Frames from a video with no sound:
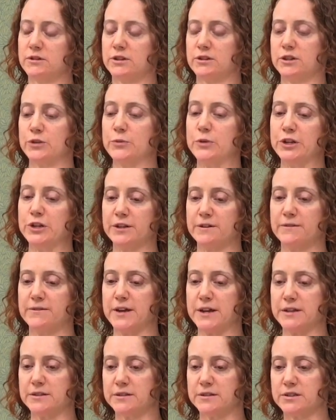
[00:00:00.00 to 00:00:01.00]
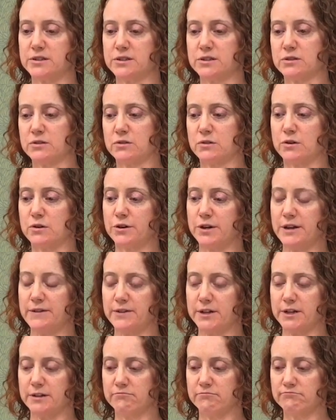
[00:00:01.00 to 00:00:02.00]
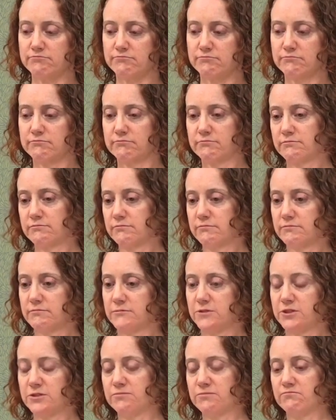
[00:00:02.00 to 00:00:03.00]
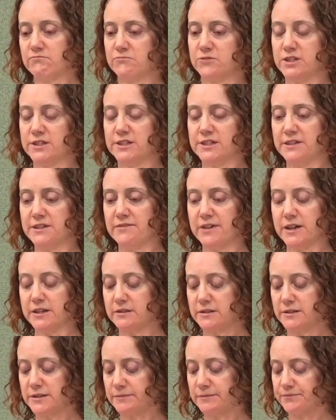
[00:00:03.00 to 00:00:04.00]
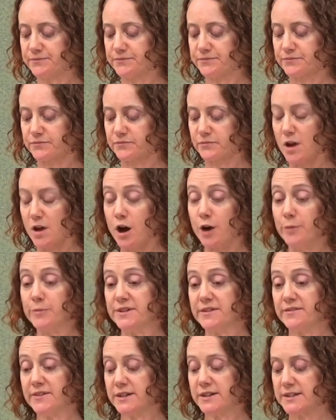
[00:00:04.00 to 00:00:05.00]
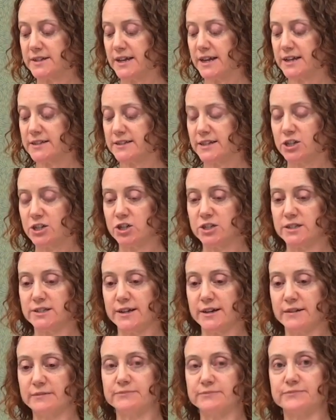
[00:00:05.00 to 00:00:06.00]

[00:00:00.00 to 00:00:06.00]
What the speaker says: community defense, or even just defense, armed defense, I guess I should say.